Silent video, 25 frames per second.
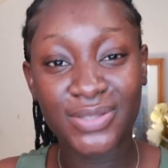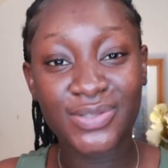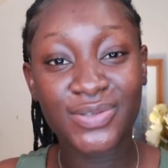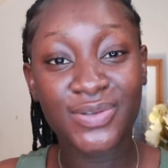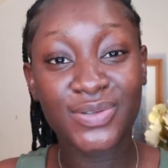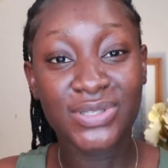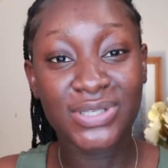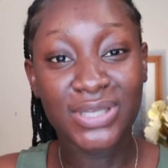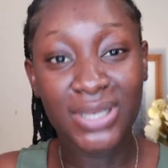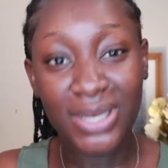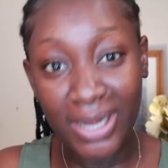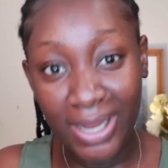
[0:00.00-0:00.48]
So
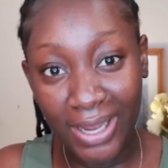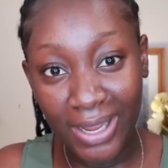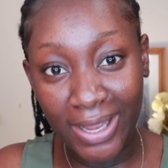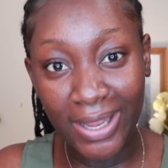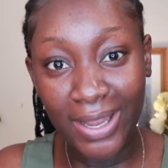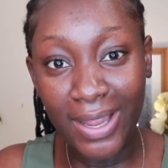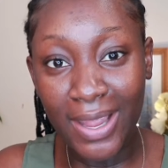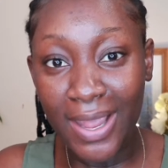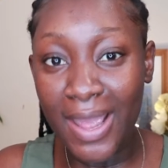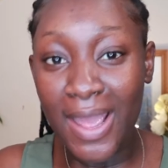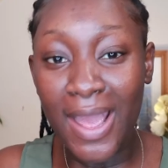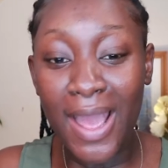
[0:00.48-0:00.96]

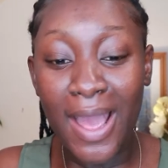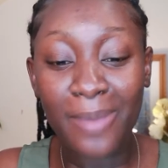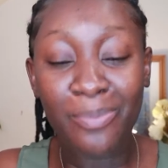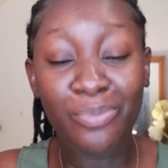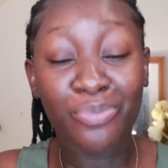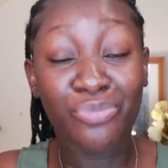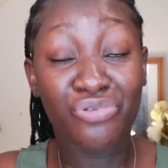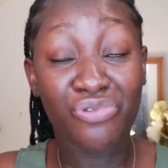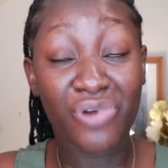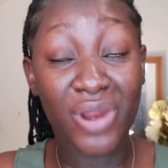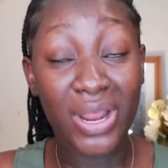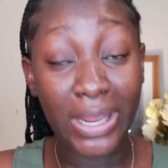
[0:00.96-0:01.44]
today I'm
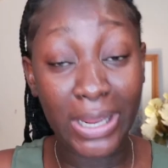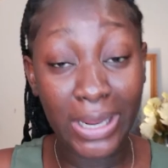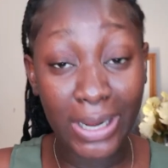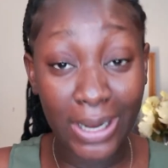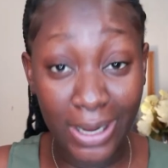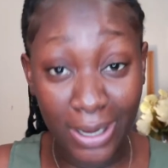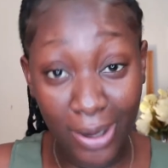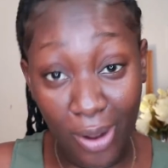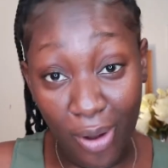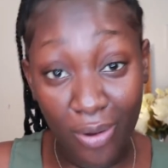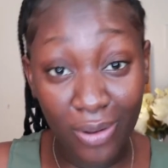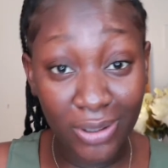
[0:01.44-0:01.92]
breaking
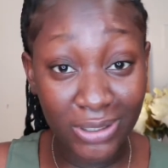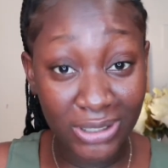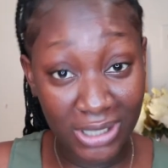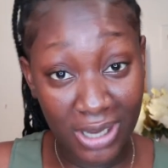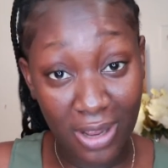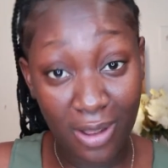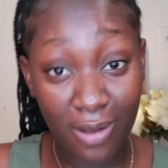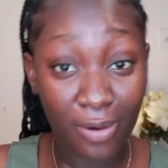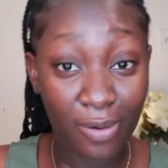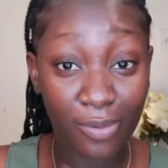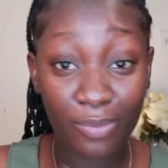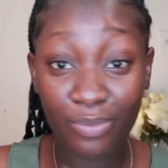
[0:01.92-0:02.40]
it all
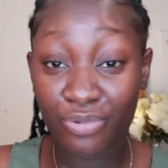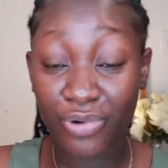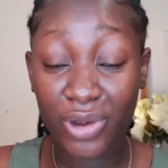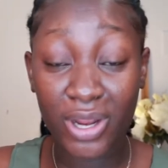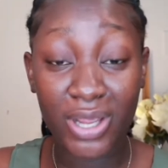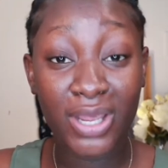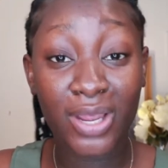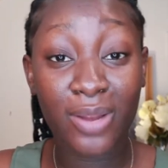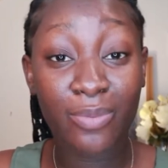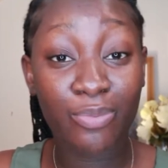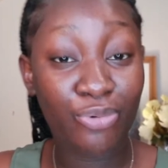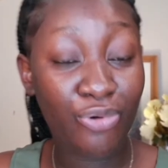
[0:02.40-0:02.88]
down,
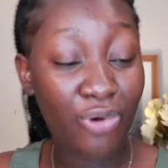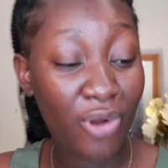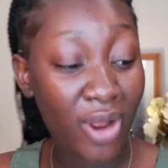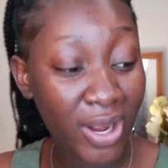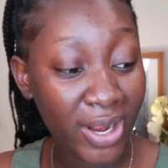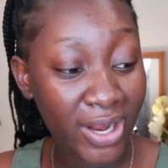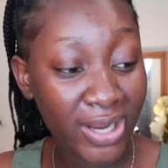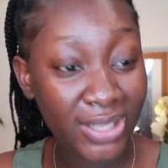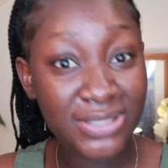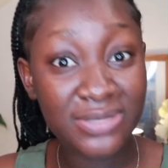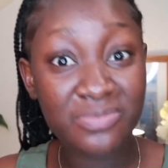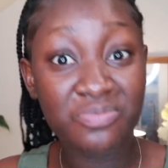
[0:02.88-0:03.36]
breaking
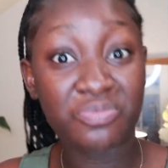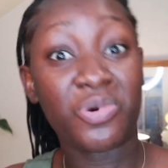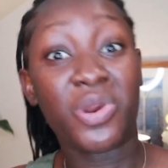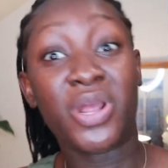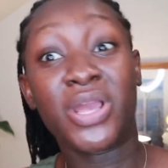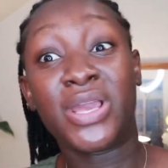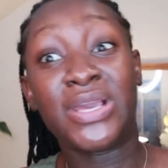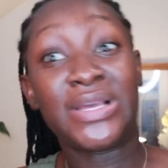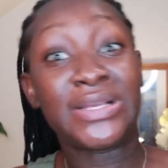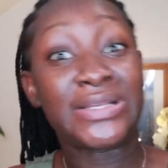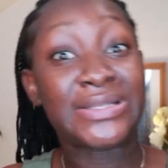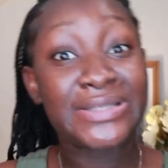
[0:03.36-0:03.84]
product,
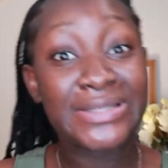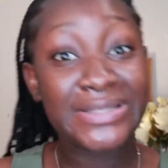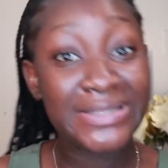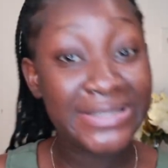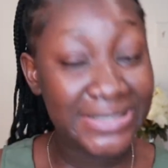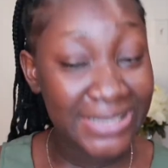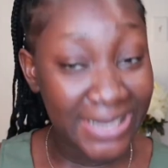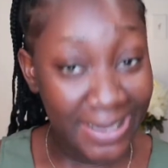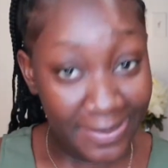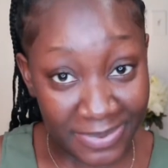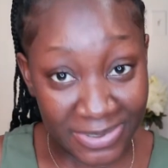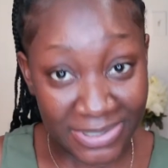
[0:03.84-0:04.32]
breaking
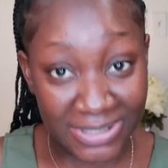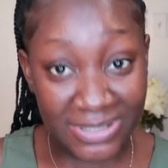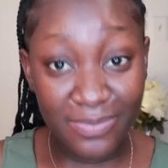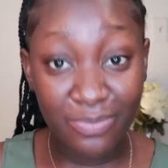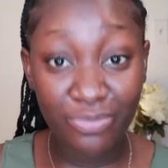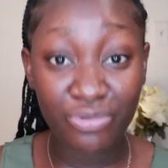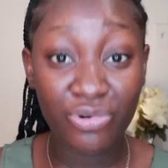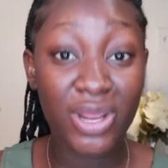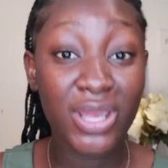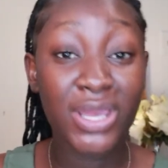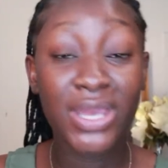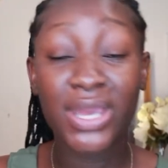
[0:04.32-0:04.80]
steps,
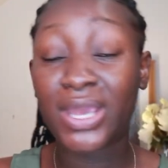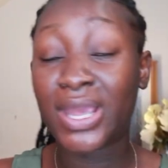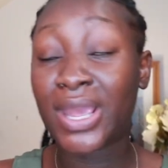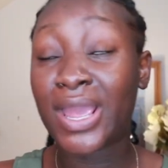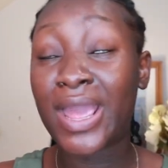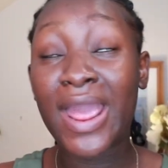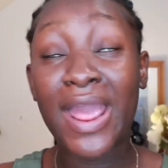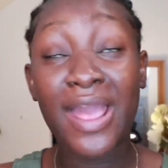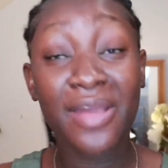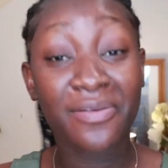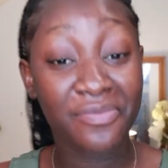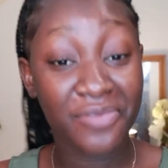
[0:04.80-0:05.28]
breaking
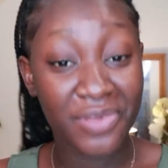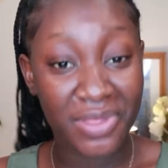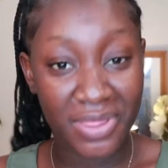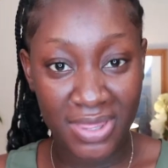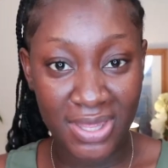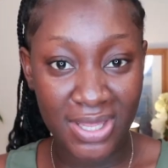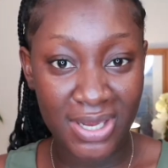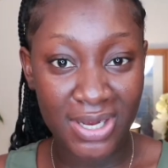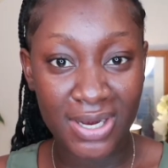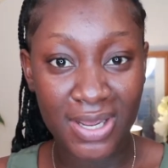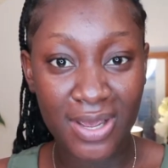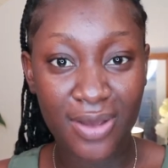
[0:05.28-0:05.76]

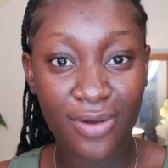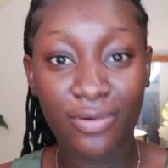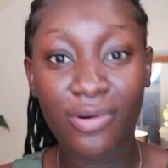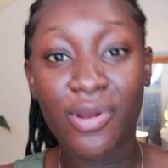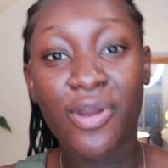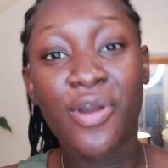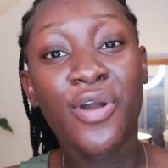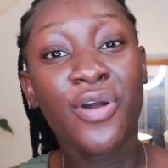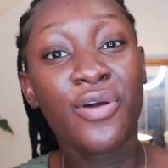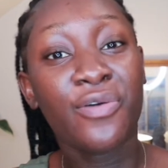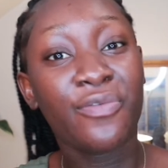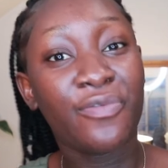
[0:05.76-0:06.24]
everything down
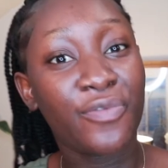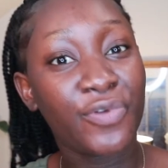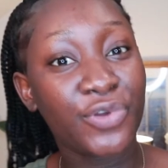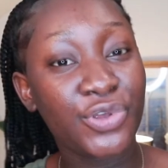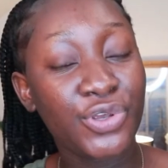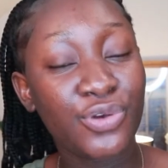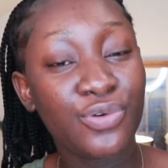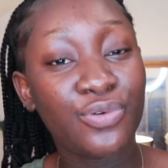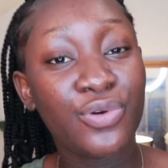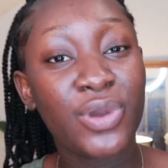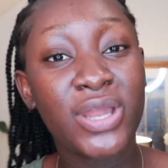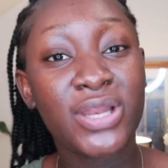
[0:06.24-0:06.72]
for
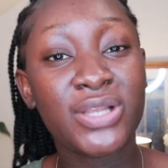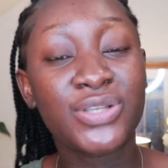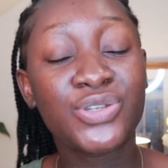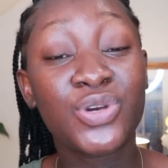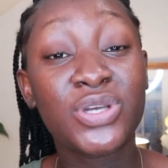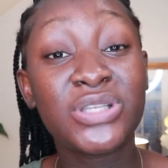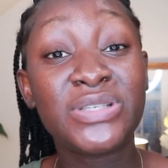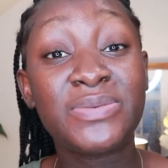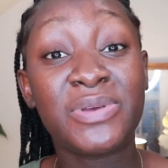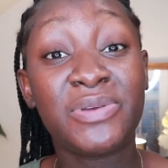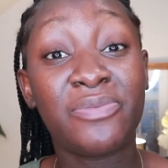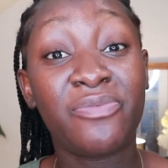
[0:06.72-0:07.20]
you, and it's
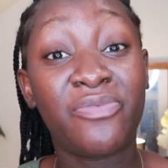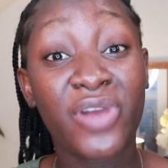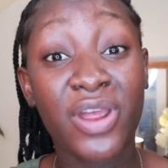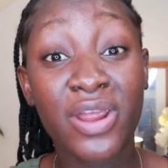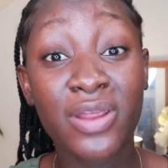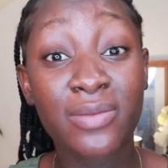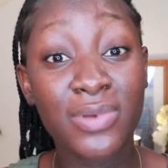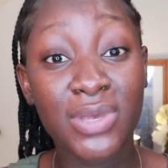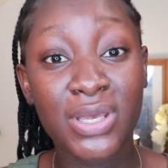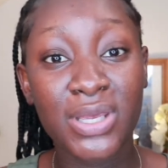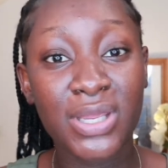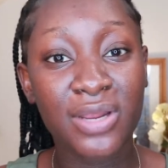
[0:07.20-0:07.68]
going to be
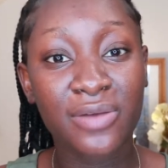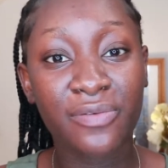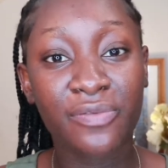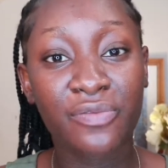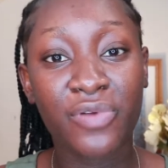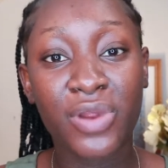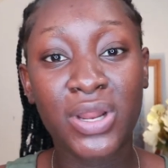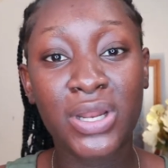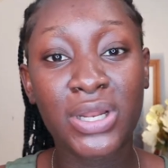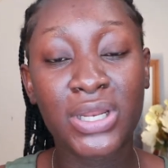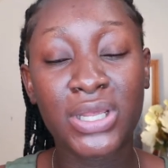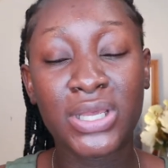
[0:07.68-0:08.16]
very beginner
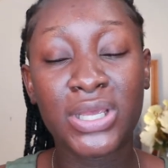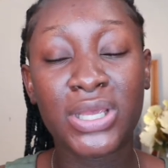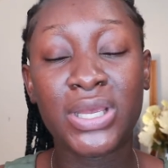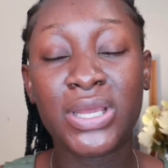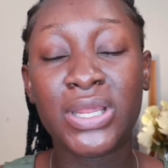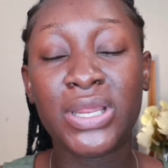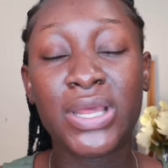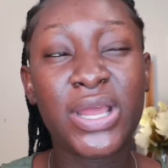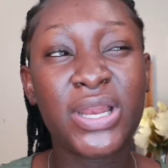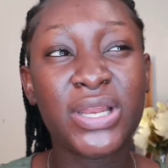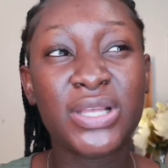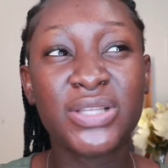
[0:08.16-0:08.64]

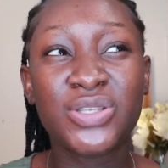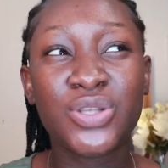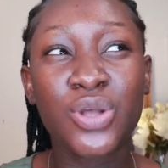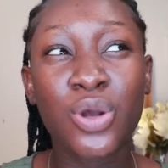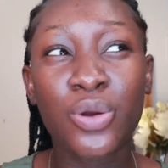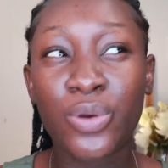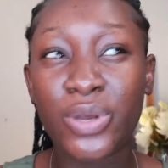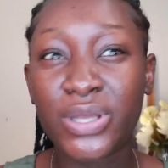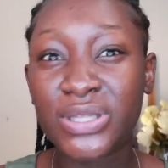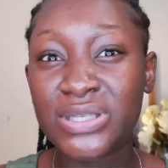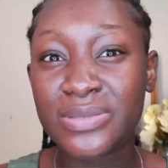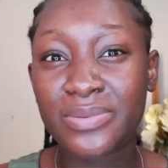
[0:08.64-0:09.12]
friendly, and it's
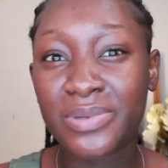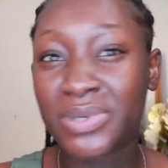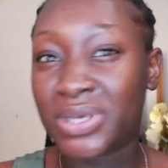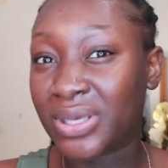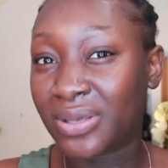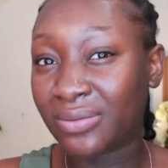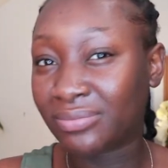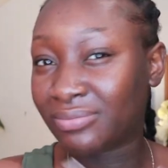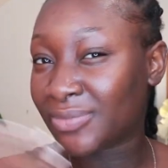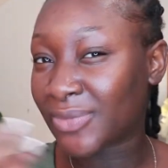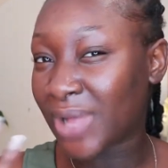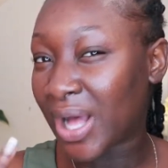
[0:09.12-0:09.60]
not going to
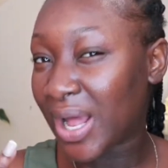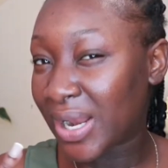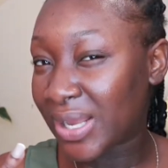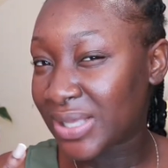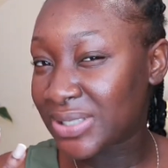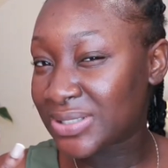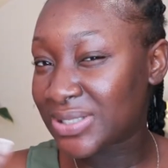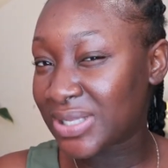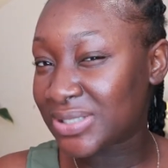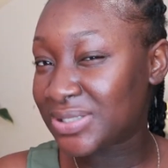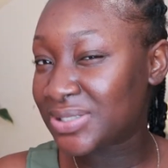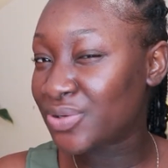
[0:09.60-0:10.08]
be
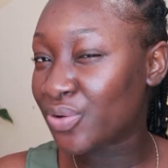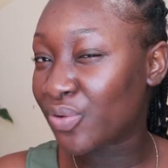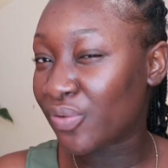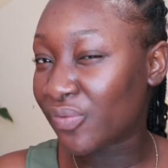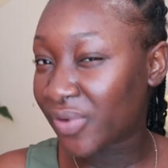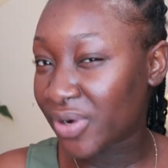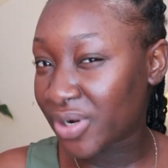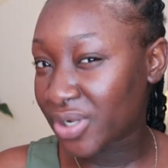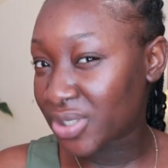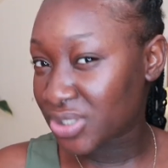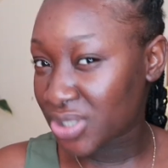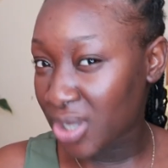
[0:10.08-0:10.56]
colors that's
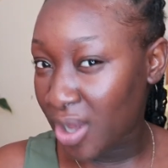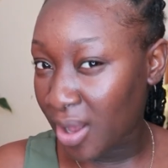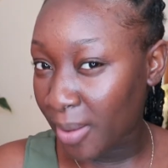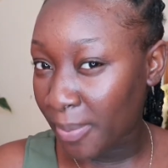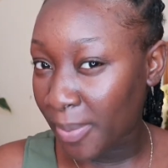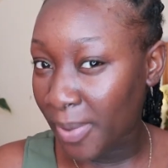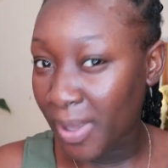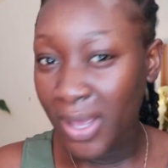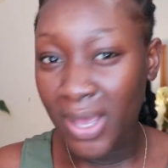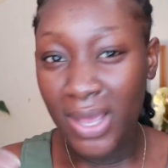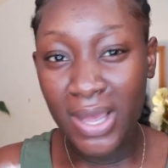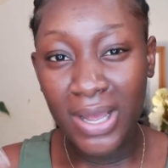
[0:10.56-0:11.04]
over the
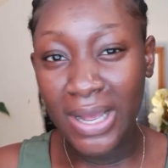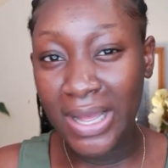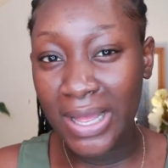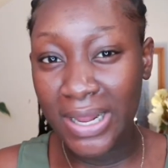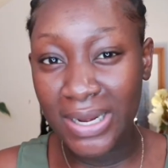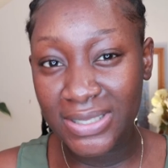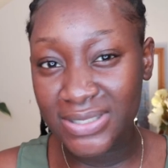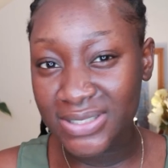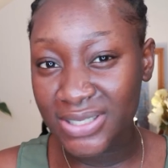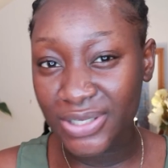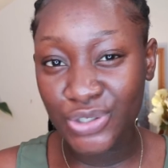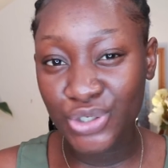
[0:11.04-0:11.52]
top,
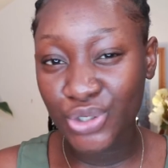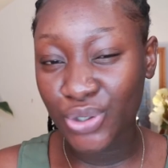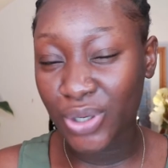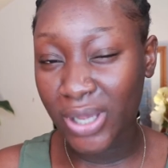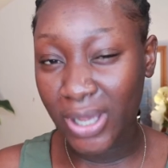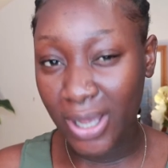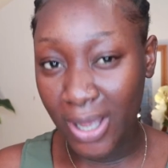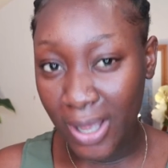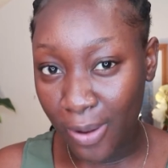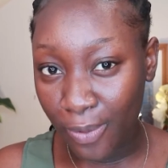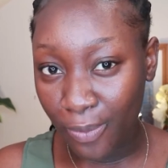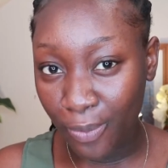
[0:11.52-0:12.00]
colors that you
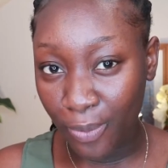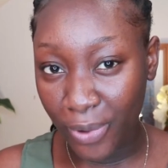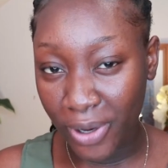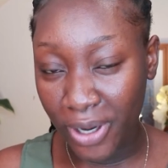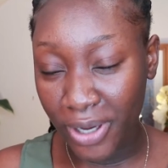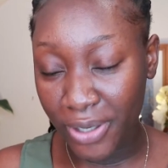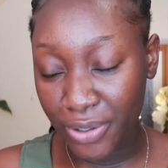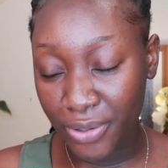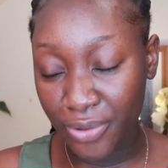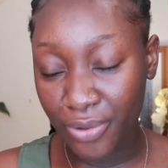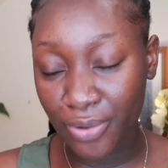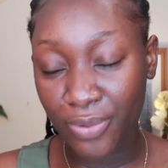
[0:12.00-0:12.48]
can wear,
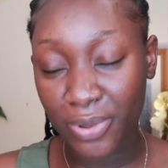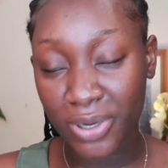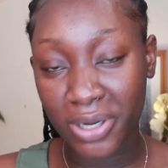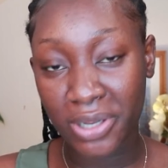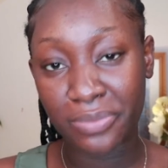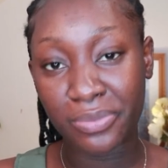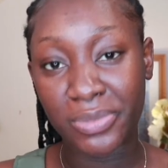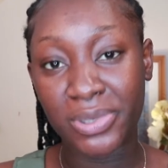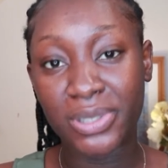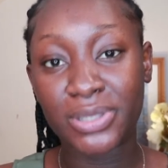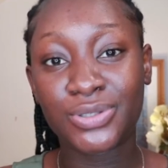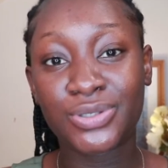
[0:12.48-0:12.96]
you know what I
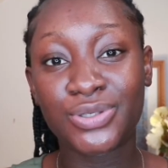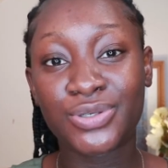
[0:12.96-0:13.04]
mean.